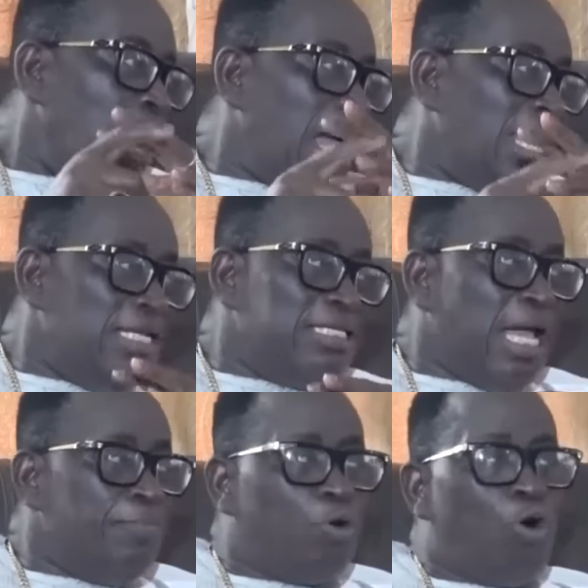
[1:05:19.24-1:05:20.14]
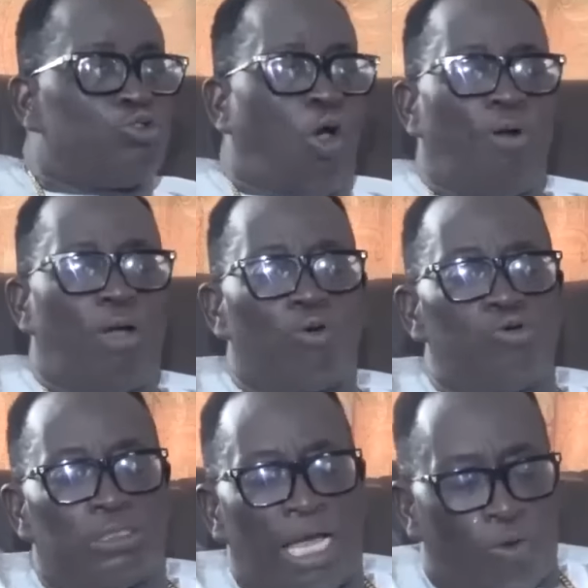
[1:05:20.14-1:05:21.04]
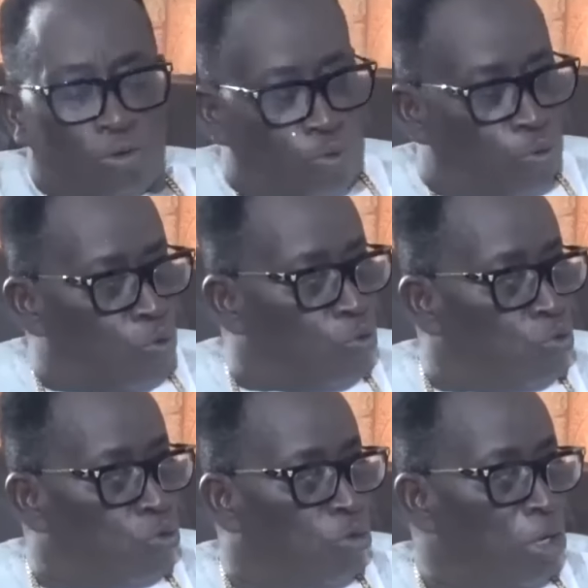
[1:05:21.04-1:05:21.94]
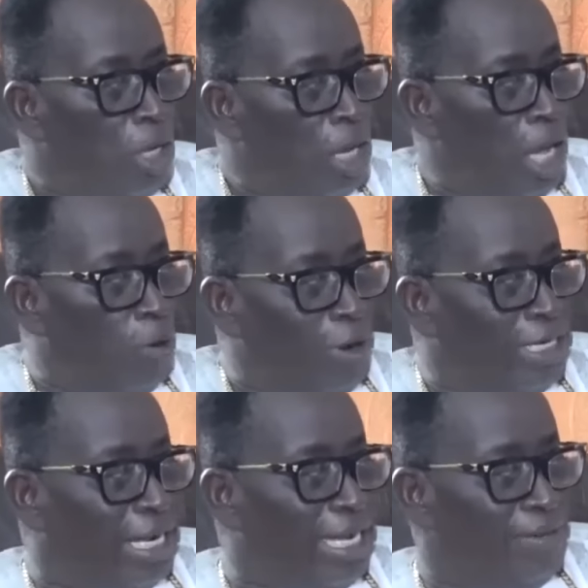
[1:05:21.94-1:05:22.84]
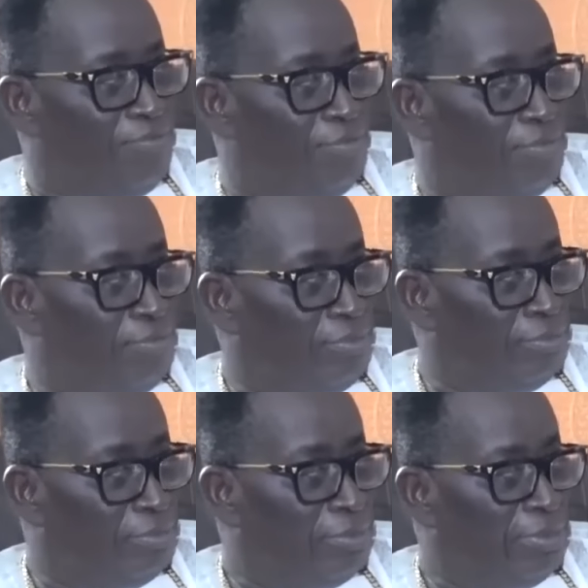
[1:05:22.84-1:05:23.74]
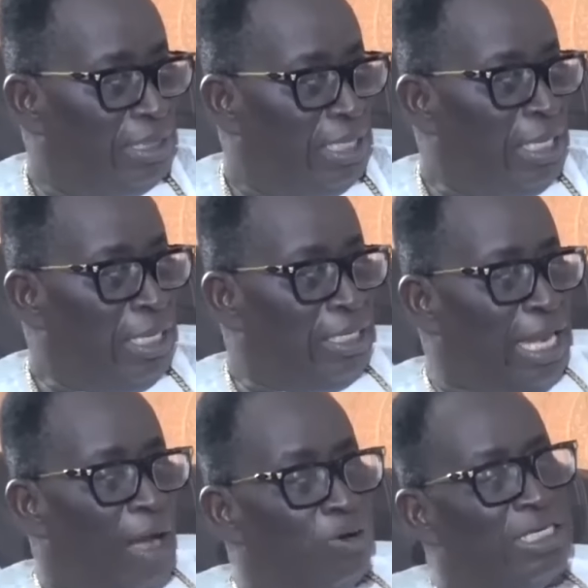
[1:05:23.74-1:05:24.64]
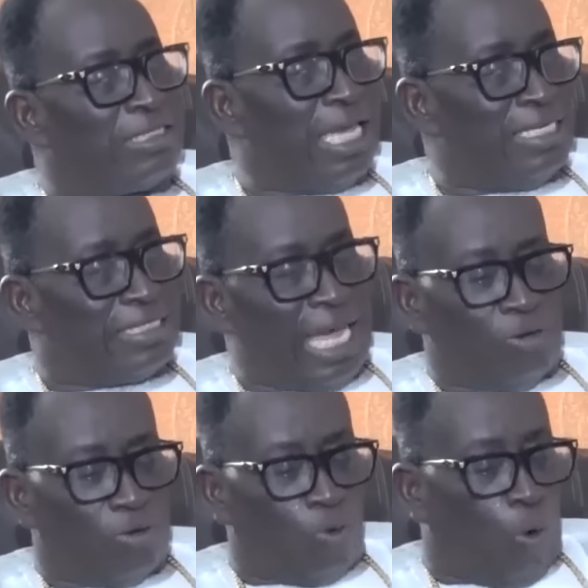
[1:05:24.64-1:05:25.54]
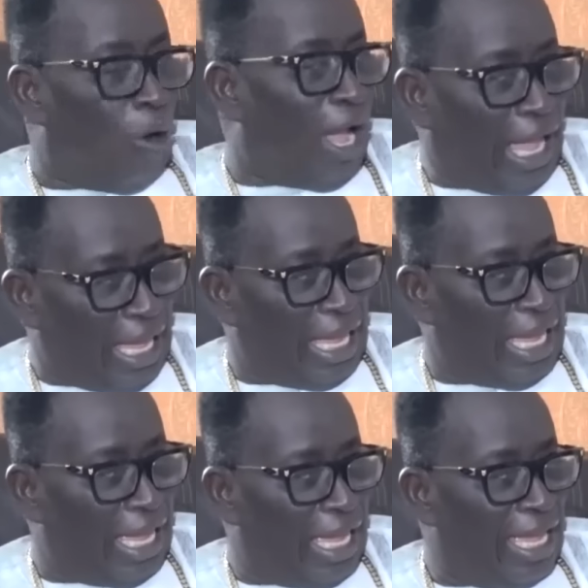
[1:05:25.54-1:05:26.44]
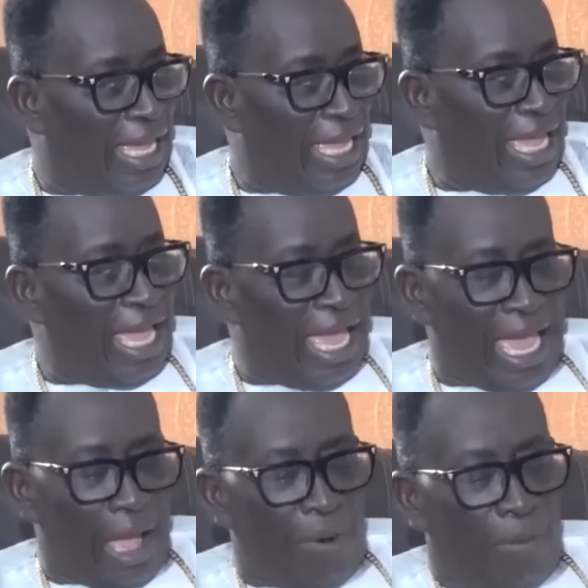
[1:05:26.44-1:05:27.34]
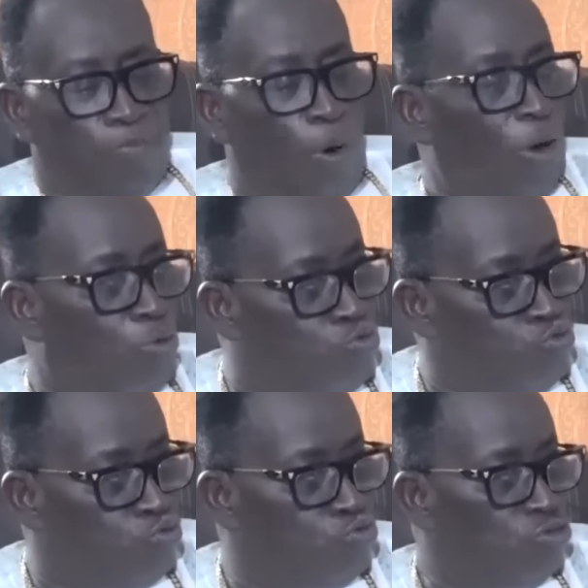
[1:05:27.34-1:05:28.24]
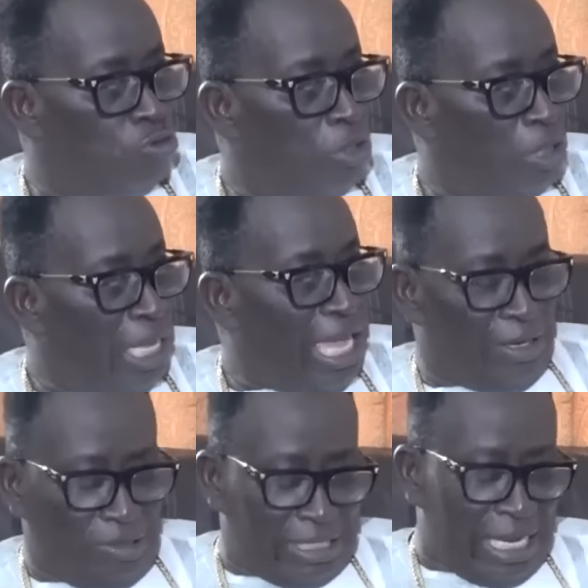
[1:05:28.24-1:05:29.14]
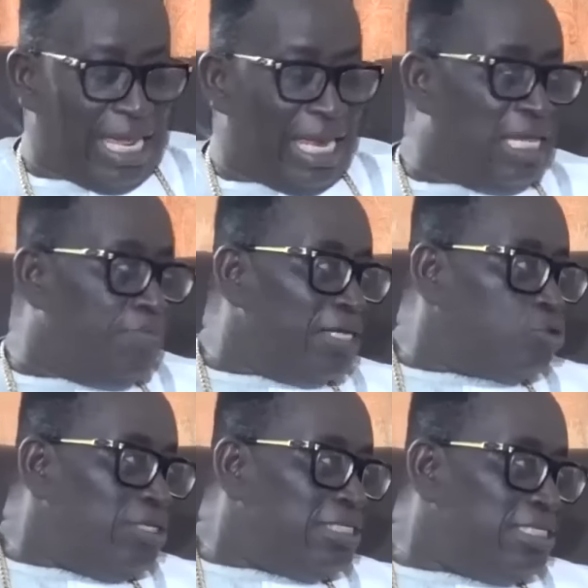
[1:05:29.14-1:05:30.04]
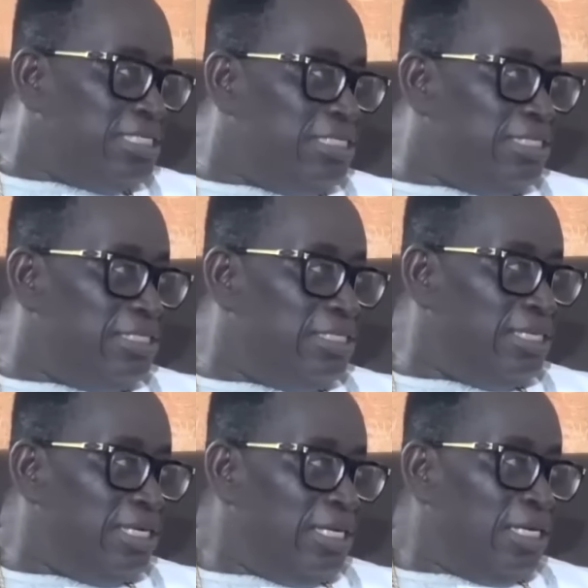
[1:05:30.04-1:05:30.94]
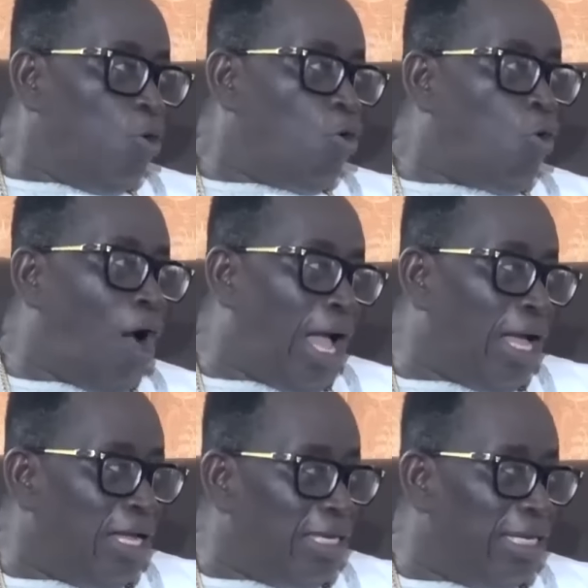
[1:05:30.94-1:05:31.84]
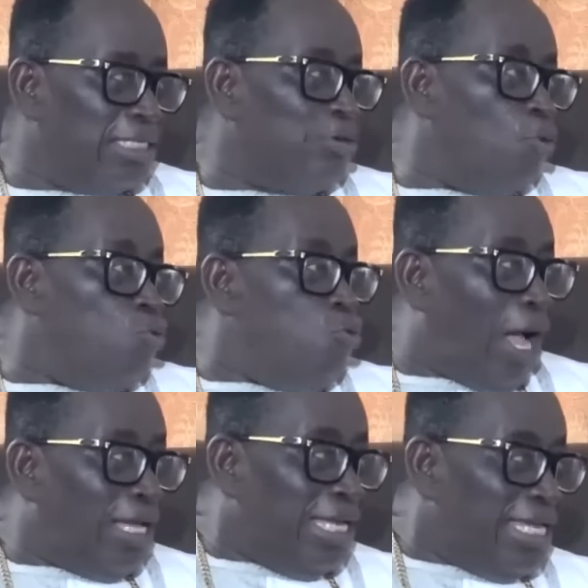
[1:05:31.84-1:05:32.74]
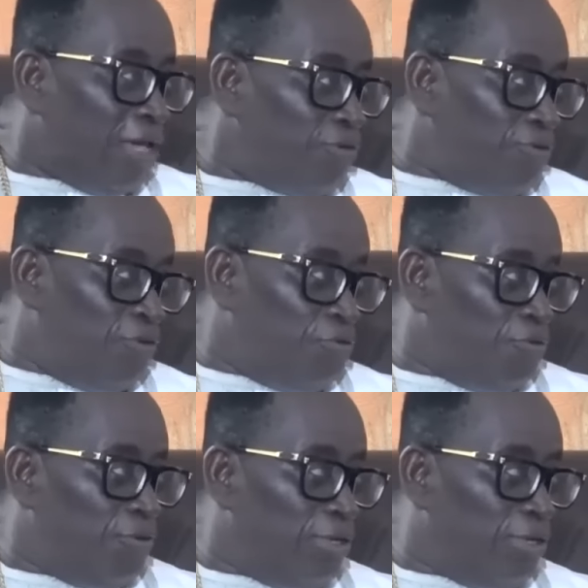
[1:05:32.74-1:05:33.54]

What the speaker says: I didn't hear because Odoka Kushia on Kokro Ewa Daken. Now they say, Sano Kowa, a bobokun, and it's here, the idea so the sissy. Okwa, Nasa Uwa, ye the attraction.